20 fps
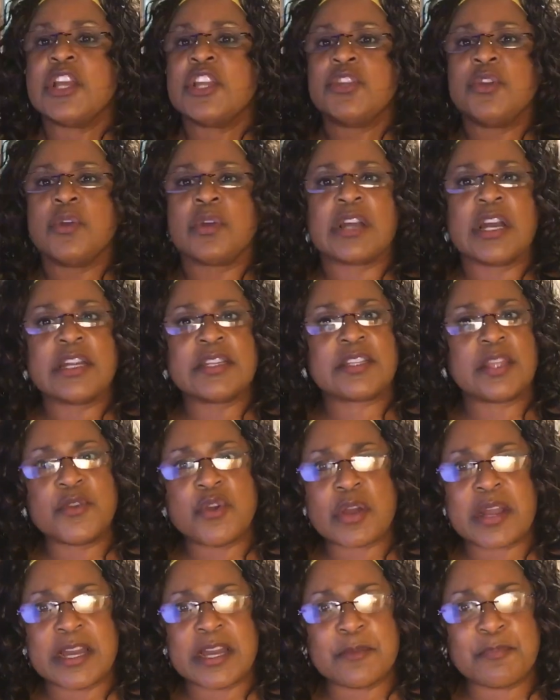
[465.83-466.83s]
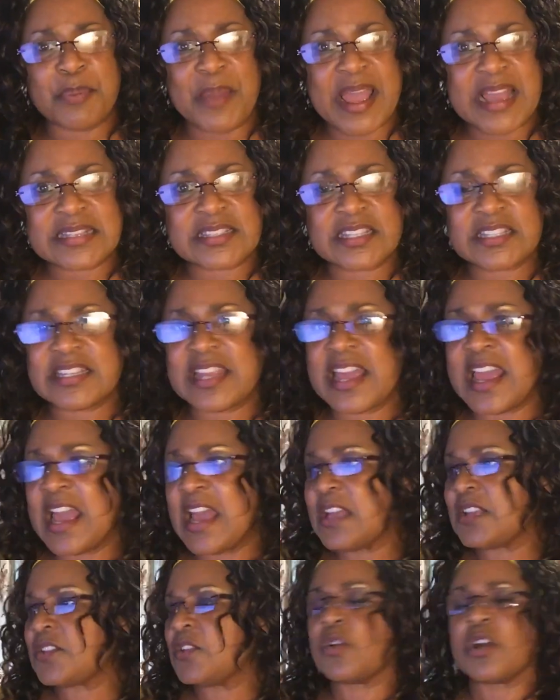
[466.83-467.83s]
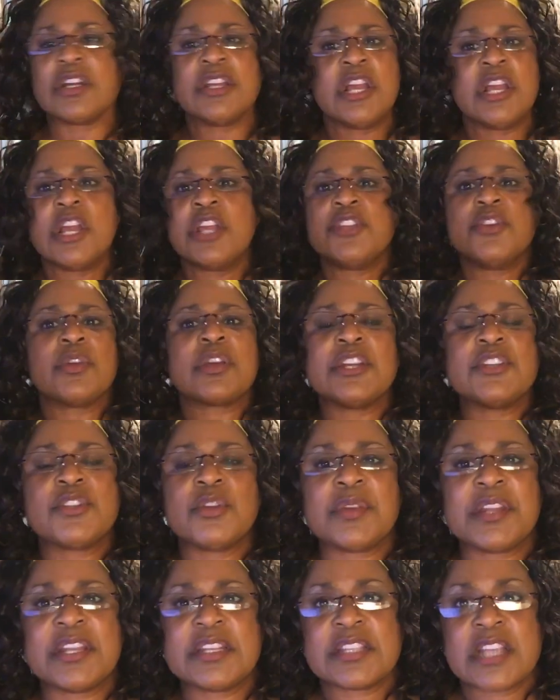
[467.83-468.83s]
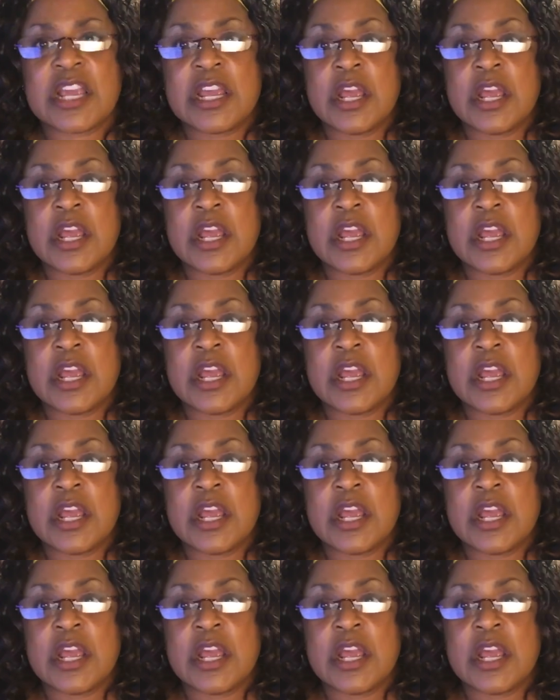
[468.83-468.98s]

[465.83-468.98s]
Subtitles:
You couldn't pass the test. You couldn't do this.